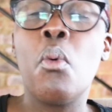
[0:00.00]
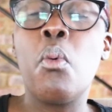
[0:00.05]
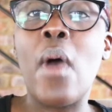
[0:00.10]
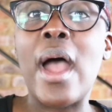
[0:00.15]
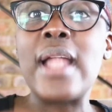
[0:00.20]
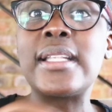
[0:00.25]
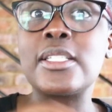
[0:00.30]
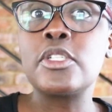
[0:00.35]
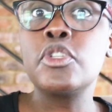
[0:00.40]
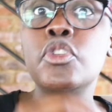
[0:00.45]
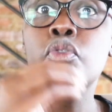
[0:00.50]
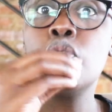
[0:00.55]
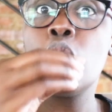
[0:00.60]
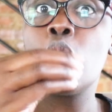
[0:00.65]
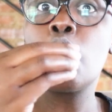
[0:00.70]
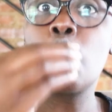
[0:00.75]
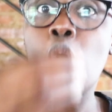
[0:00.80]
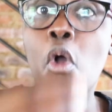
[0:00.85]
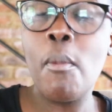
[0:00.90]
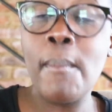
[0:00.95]
what
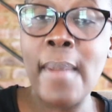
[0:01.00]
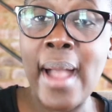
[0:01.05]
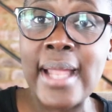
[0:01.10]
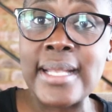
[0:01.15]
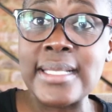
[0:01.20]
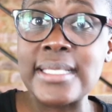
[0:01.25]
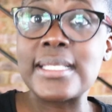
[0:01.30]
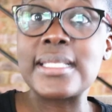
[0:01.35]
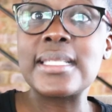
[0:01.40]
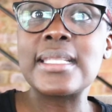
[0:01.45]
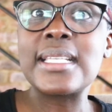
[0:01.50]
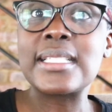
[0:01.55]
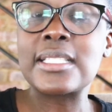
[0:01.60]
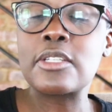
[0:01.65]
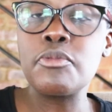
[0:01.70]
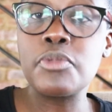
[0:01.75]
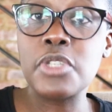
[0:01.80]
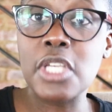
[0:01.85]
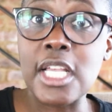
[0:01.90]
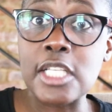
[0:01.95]
you command the
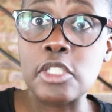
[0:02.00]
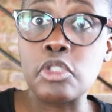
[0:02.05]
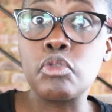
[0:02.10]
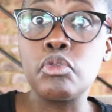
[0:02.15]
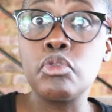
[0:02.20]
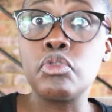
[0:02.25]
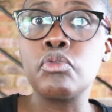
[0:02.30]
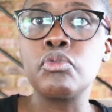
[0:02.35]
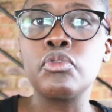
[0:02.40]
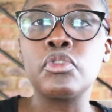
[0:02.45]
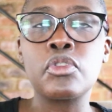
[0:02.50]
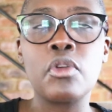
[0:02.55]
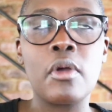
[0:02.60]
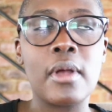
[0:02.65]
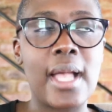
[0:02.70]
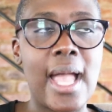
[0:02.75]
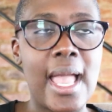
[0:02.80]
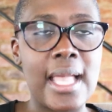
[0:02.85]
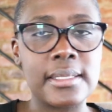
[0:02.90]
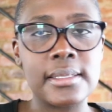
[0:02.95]
scriptures to do. So
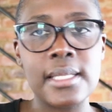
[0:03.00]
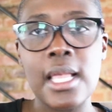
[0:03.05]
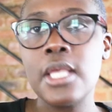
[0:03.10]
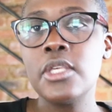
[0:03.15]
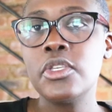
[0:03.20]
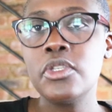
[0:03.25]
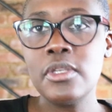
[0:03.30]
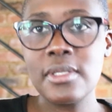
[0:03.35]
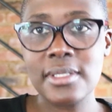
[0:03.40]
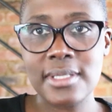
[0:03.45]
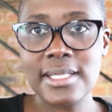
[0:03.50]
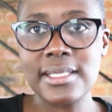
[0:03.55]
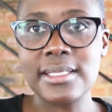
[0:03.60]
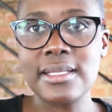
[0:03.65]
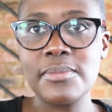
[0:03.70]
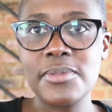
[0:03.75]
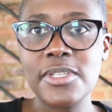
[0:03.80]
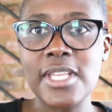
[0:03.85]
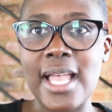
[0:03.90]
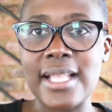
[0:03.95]
guys, use the
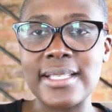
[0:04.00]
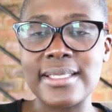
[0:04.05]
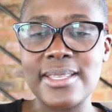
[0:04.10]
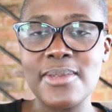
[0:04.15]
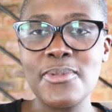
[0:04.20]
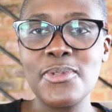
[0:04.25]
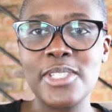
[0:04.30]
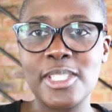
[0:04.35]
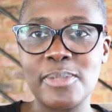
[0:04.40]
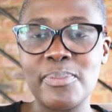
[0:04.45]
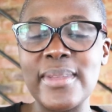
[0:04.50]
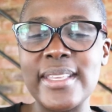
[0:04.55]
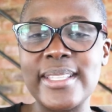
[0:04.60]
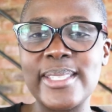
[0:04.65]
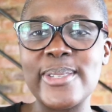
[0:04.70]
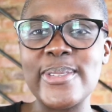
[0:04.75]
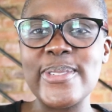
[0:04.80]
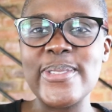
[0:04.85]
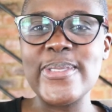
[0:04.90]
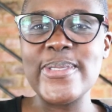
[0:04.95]
scriptures. He will speak
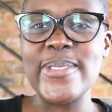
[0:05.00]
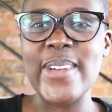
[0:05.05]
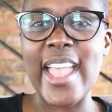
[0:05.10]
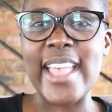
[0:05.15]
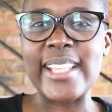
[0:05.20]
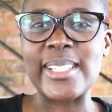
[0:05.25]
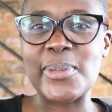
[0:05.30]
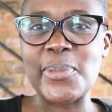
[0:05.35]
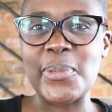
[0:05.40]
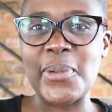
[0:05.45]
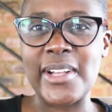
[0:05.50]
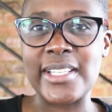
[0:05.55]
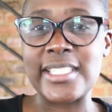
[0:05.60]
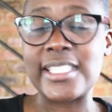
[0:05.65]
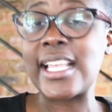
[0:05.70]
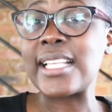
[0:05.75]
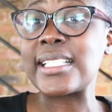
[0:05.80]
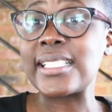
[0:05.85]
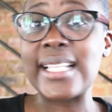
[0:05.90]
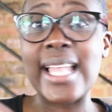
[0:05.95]
to you as well,
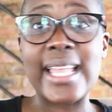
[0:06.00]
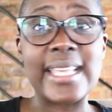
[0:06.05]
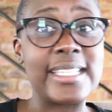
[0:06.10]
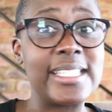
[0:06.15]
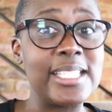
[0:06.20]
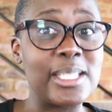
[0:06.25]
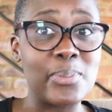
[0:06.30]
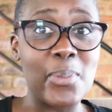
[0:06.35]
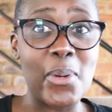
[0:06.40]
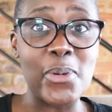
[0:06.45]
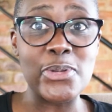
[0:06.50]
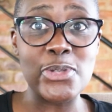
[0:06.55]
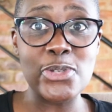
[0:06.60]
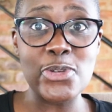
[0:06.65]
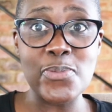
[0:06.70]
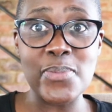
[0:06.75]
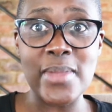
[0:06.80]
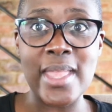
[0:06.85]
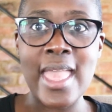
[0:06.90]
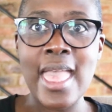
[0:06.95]
just like he spoke to
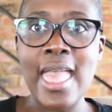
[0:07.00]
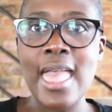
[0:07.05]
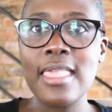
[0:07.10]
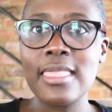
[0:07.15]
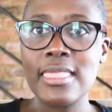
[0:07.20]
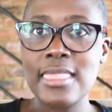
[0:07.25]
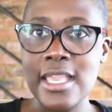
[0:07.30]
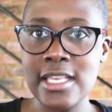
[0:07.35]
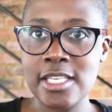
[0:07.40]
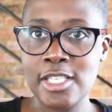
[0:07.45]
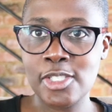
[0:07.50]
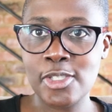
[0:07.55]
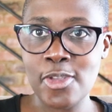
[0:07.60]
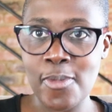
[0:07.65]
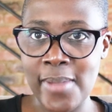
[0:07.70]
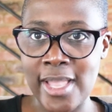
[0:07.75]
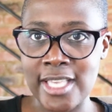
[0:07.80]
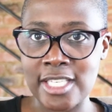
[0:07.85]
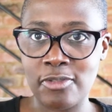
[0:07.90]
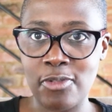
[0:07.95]
me. Thank you so
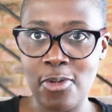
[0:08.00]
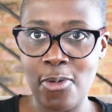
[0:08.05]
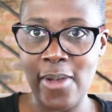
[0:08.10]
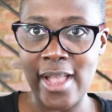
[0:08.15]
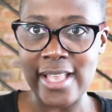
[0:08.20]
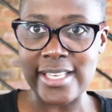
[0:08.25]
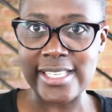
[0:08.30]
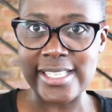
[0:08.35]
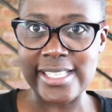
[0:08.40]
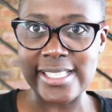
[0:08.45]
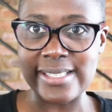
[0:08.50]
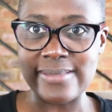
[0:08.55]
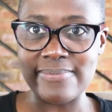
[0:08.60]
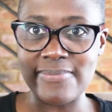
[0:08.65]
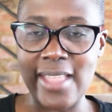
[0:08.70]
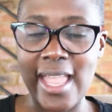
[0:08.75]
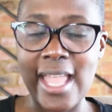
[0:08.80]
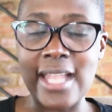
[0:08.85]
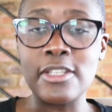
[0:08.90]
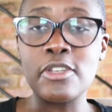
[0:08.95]
much for watching,
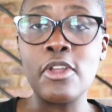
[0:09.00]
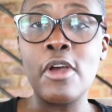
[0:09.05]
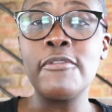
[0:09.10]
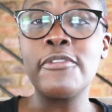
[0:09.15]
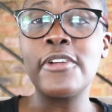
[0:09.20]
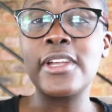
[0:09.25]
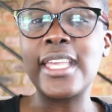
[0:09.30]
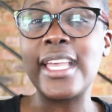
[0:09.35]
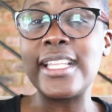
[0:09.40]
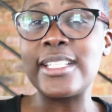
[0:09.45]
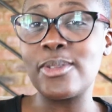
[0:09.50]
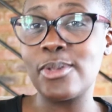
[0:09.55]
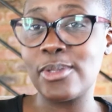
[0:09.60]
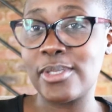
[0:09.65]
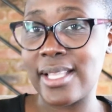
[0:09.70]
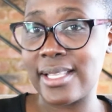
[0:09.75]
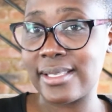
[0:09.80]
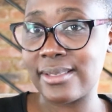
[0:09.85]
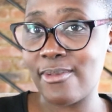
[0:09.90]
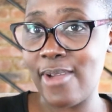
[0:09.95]
and don't forget to
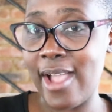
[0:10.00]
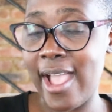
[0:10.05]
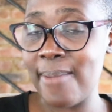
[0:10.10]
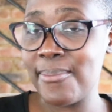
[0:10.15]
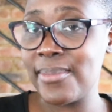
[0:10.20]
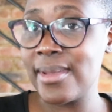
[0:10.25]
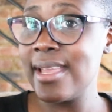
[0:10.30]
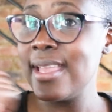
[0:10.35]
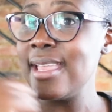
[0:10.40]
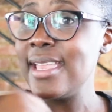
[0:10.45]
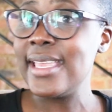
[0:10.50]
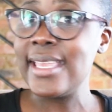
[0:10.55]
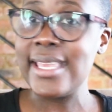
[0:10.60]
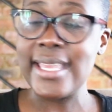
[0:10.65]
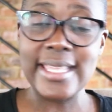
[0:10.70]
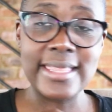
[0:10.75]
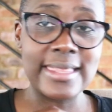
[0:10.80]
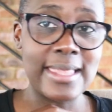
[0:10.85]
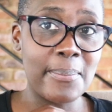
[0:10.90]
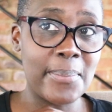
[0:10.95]
subscribe,
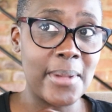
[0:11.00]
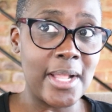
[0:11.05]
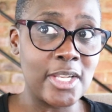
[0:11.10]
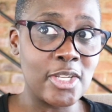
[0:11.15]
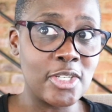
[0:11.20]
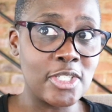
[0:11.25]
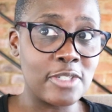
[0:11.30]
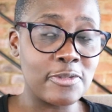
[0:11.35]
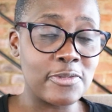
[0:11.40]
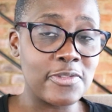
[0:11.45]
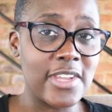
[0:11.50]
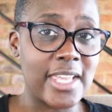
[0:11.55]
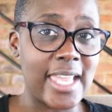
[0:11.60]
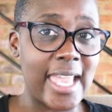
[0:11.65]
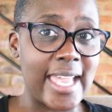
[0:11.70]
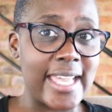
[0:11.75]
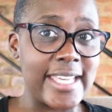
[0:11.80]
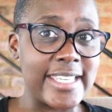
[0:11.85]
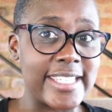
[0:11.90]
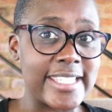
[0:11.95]
hit the bell
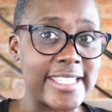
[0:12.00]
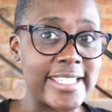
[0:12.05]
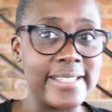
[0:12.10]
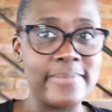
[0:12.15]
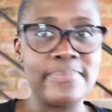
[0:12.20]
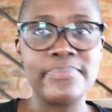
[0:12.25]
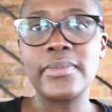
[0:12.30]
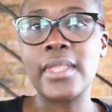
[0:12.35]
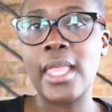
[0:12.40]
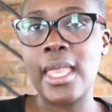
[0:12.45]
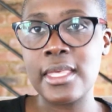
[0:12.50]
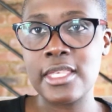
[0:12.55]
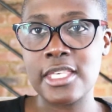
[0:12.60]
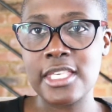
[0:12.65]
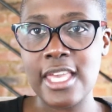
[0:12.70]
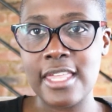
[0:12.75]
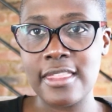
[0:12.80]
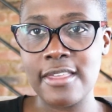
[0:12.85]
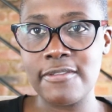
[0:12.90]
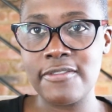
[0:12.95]
notification, and
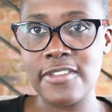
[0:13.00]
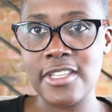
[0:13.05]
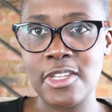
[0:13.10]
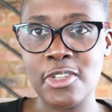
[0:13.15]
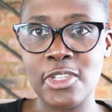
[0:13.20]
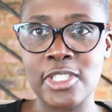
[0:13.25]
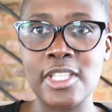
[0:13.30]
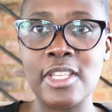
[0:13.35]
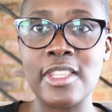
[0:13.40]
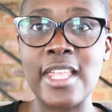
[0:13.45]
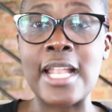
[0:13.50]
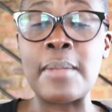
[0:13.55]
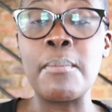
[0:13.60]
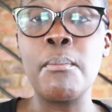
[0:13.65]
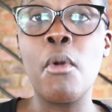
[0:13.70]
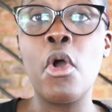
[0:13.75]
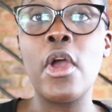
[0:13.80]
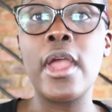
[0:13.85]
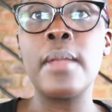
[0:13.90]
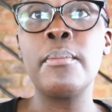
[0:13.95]
share the video so that
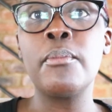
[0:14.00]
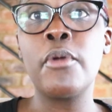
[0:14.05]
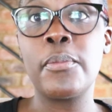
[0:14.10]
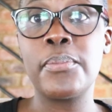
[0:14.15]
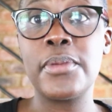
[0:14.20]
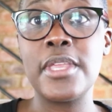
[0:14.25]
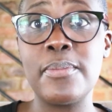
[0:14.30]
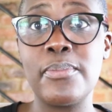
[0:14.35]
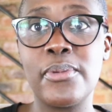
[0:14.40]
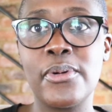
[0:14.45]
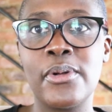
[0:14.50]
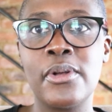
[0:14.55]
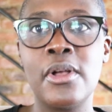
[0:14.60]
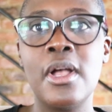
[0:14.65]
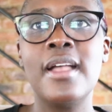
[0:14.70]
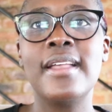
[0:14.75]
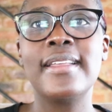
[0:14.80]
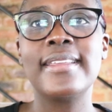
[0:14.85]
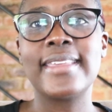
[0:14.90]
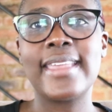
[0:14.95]
more and more people
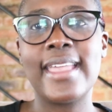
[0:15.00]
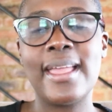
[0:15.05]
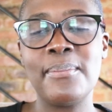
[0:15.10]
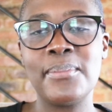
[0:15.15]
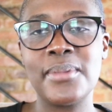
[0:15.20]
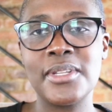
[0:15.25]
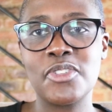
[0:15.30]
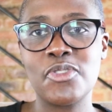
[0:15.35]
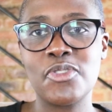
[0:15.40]
can be